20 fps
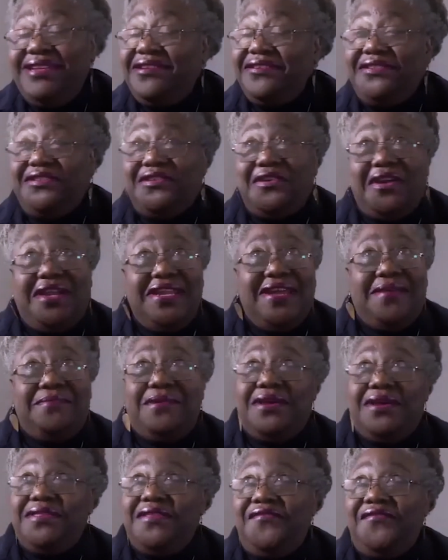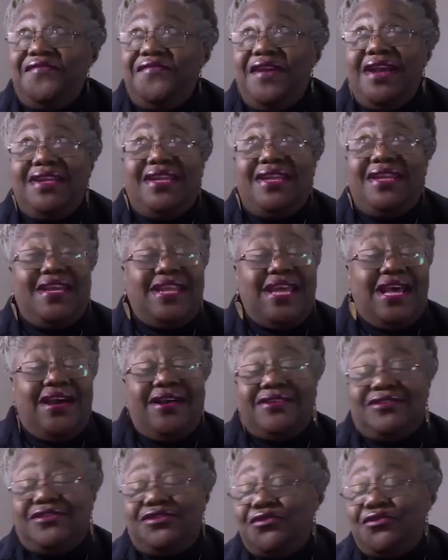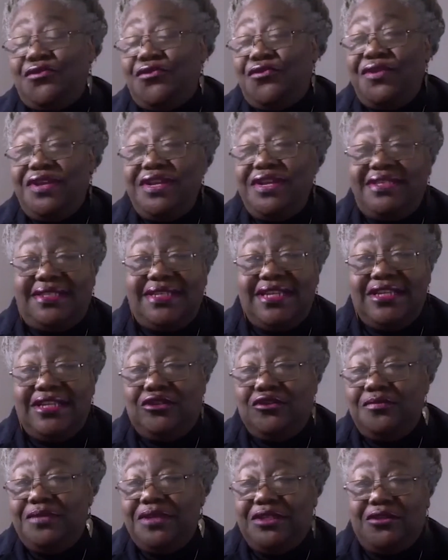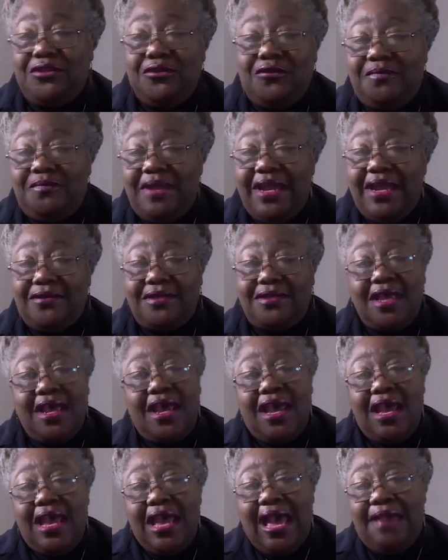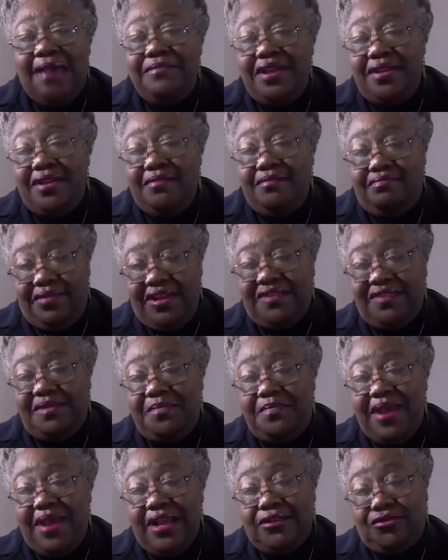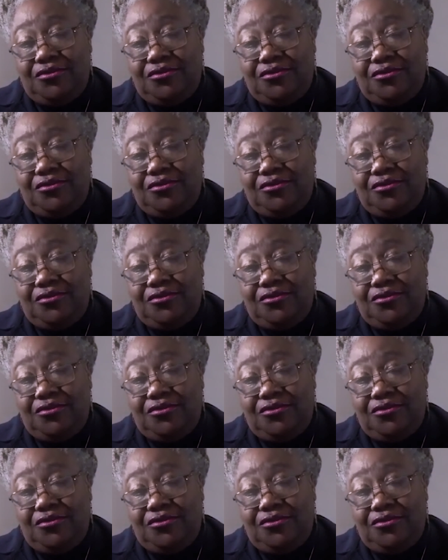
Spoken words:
just talking about the fact that our stories need to be told by us. I mean, bringing it back